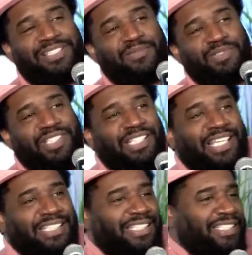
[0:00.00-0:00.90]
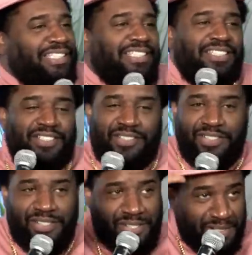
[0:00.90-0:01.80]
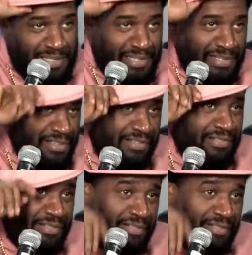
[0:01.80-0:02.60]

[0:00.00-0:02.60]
I'm gonna wear some shit like this. West